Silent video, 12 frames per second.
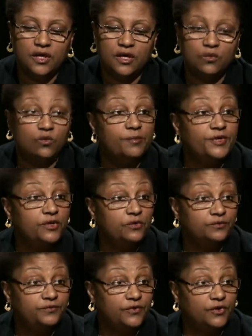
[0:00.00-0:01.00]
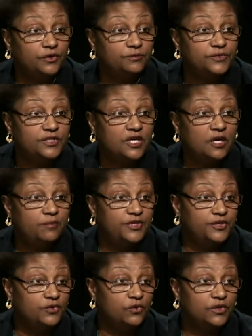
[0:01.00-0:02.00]
uh, woman-owned firms up
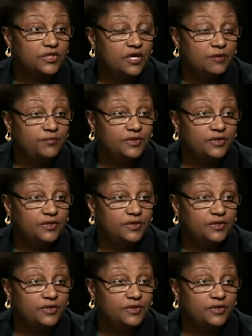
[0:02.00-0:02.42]
in the north